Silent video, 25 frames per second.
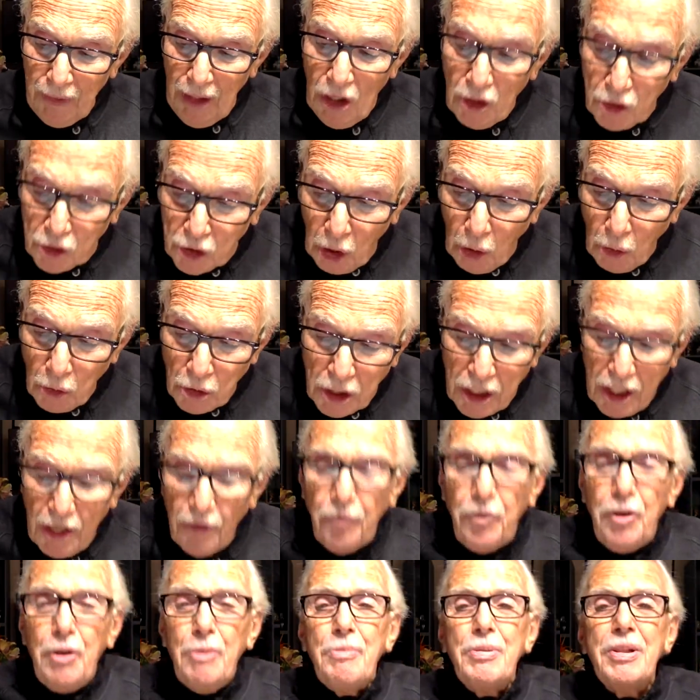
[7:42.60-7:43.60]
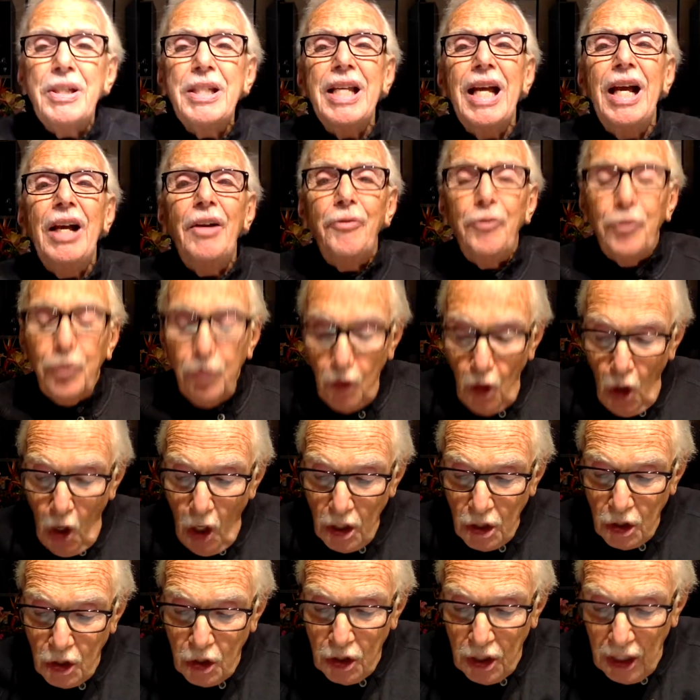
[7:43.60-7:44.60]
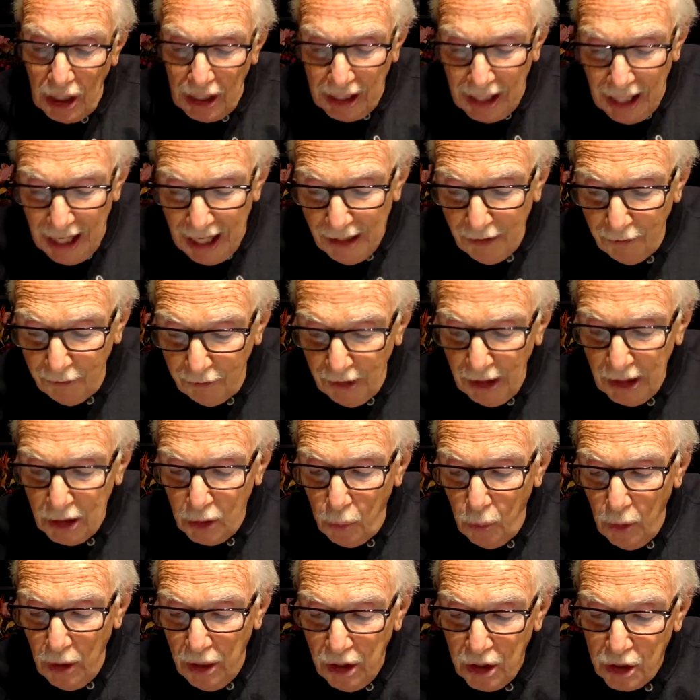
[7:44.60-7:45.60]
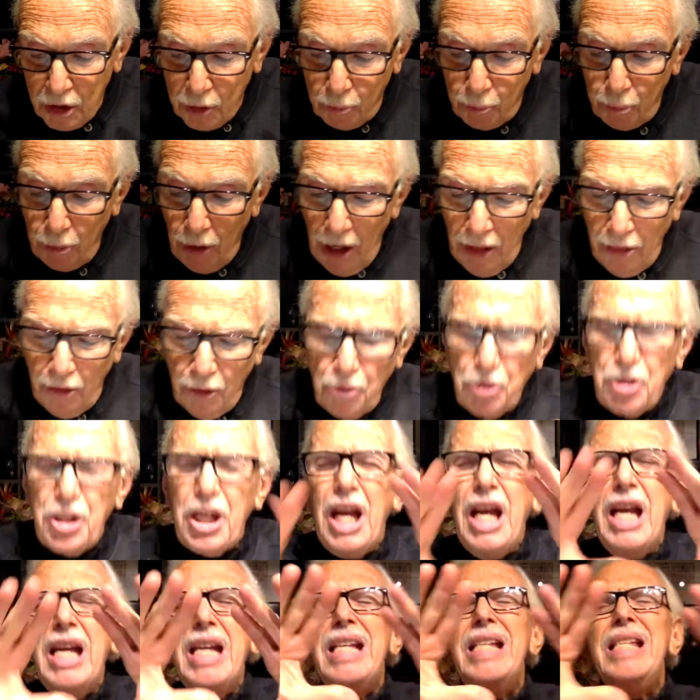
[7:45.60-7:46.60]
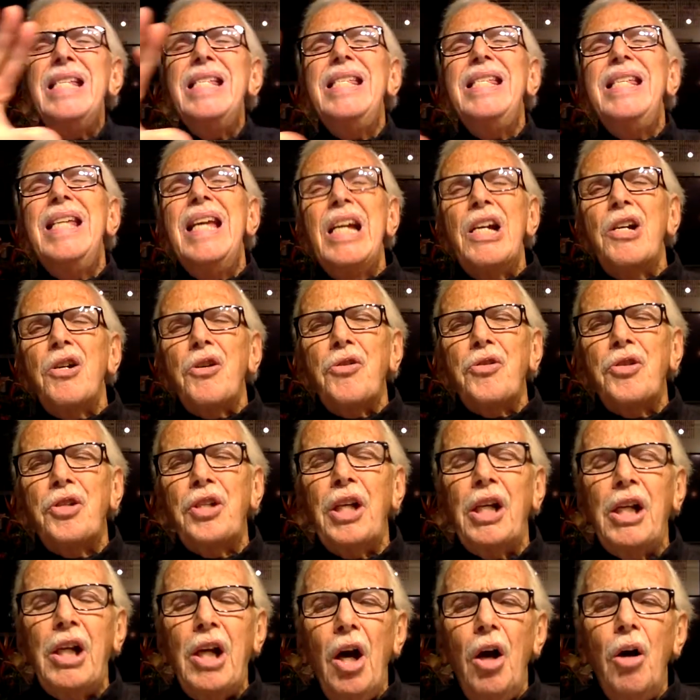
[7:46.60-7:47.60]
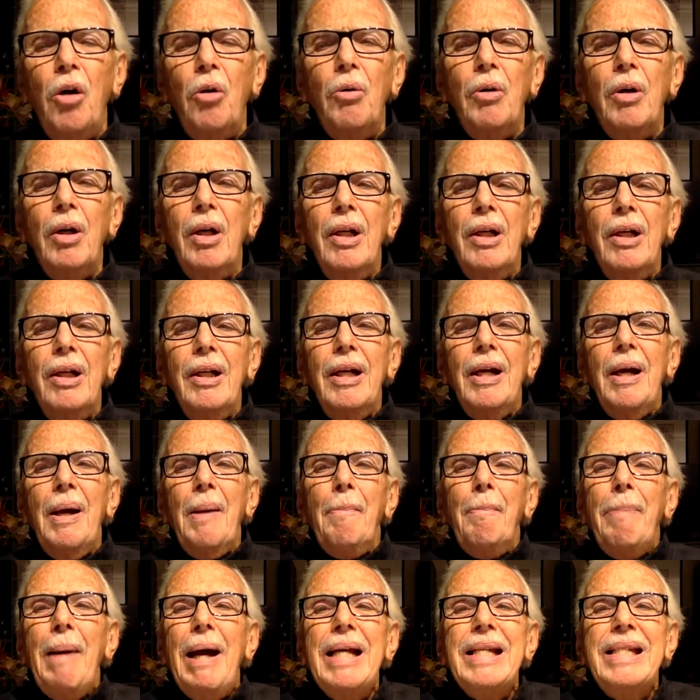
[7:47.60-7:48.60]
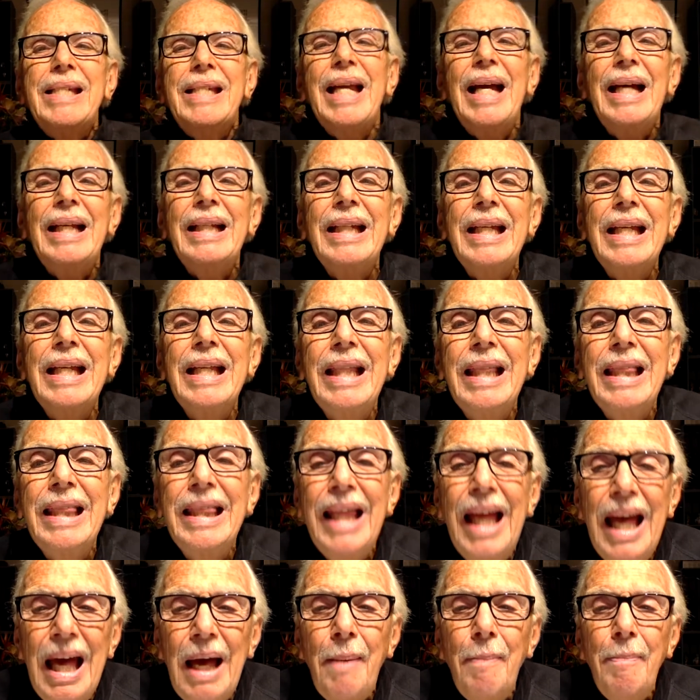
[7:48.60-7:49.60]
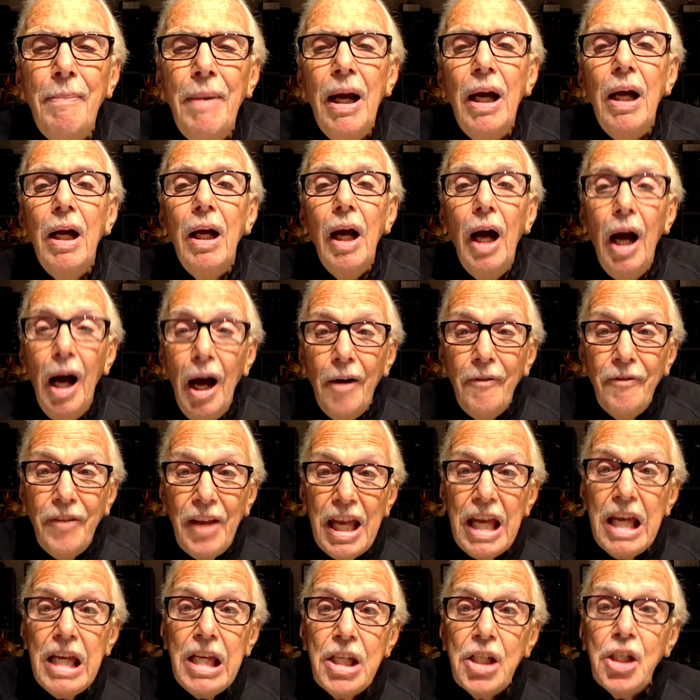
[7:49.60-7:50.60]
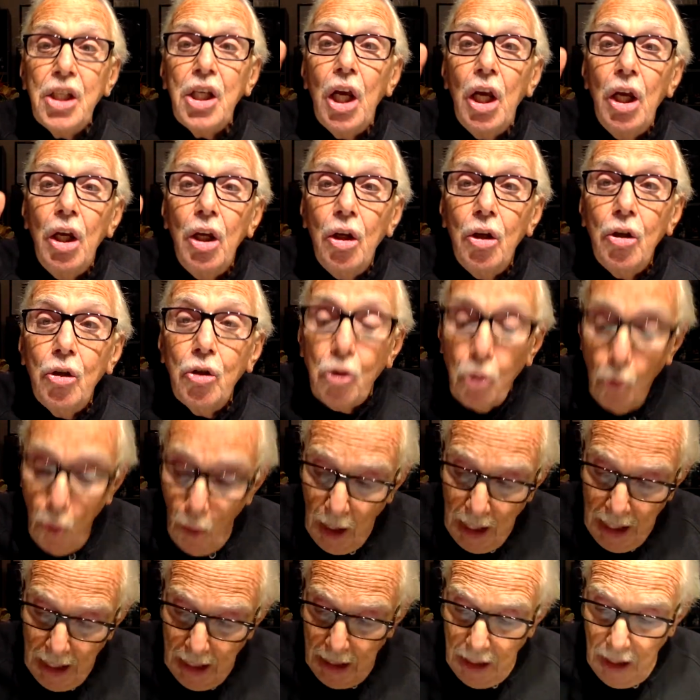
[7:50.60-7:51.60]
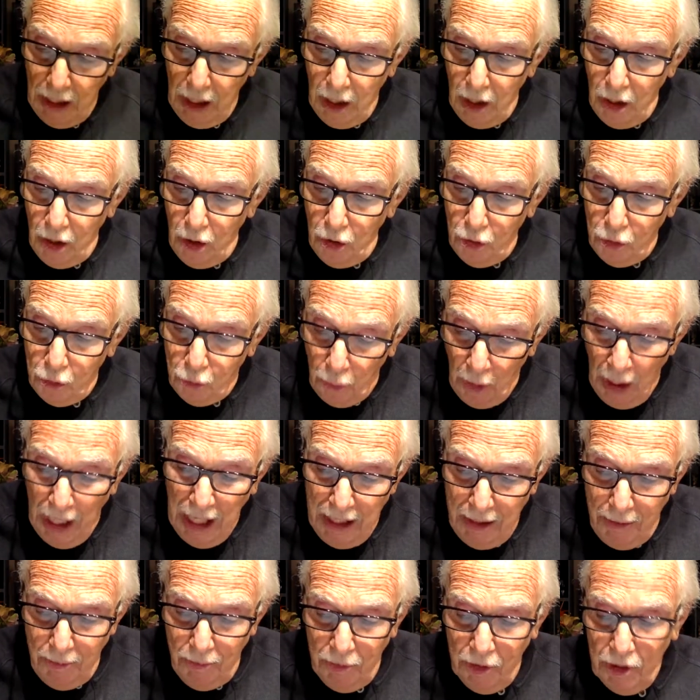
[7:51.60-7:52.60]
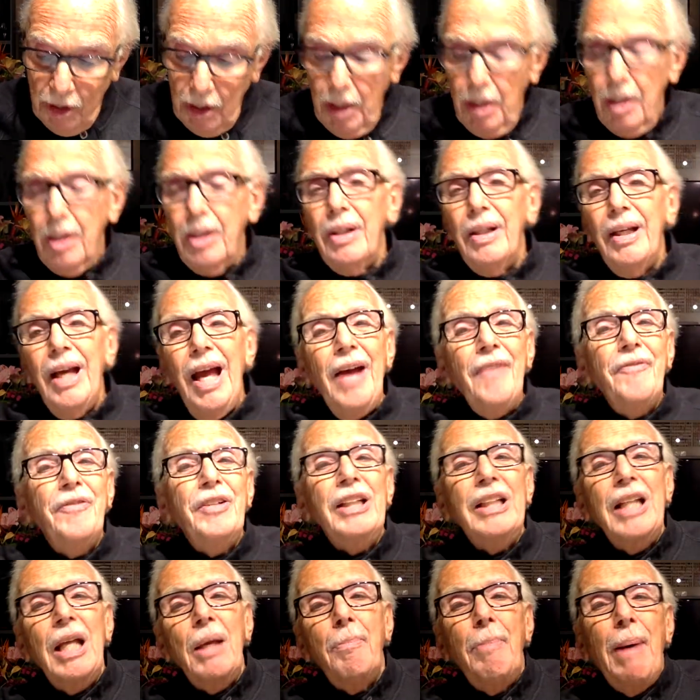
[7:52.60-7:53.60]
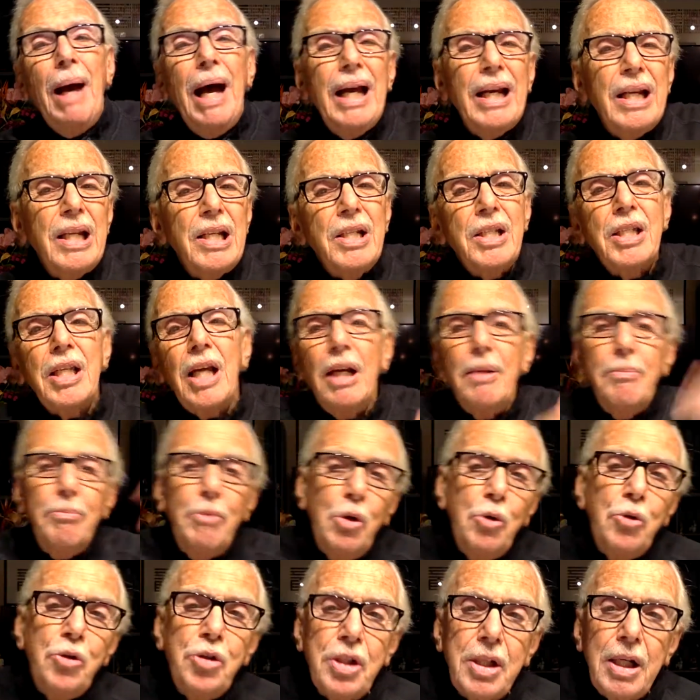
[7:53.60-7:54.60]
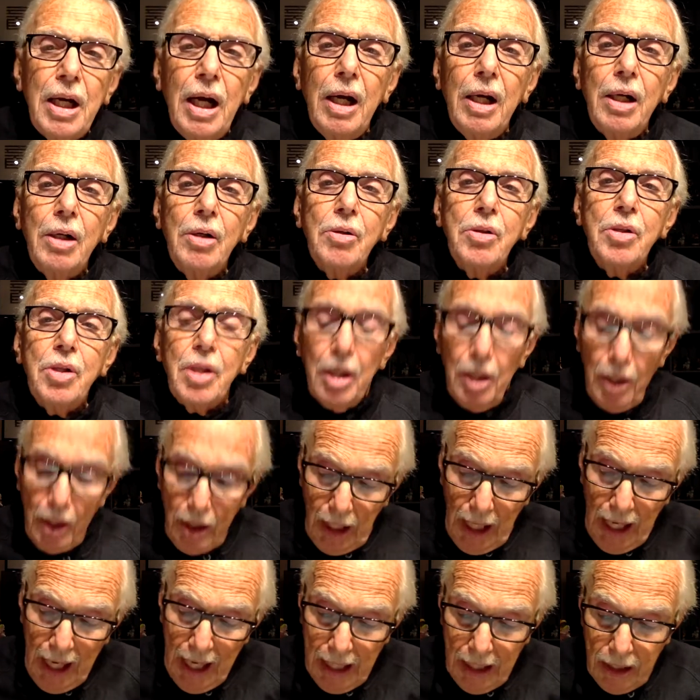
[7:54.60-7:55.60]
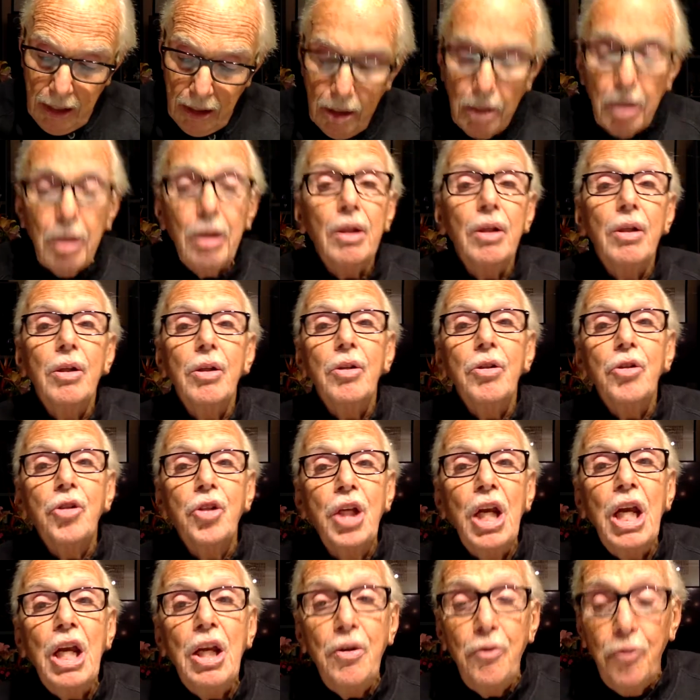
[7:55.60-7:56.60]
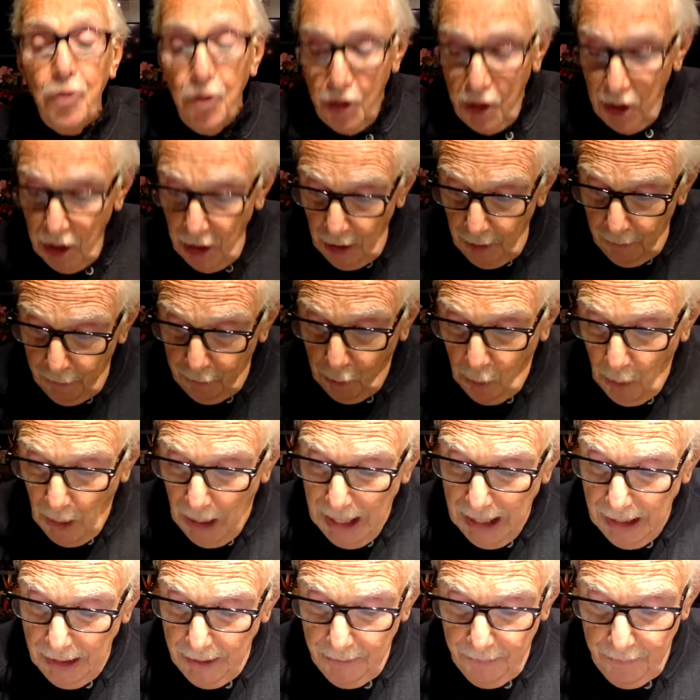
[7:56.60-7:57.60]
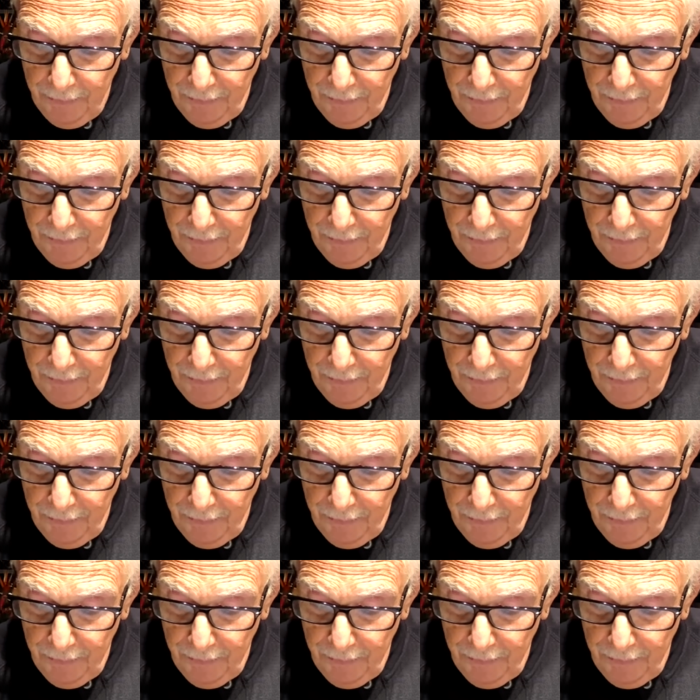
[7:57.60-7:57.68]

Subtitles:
Joseph himself launched the conflict with his brothers years ago by telling them of his twin dreams: heavenly bodies, sun, moon, stars, and sheaves of grain.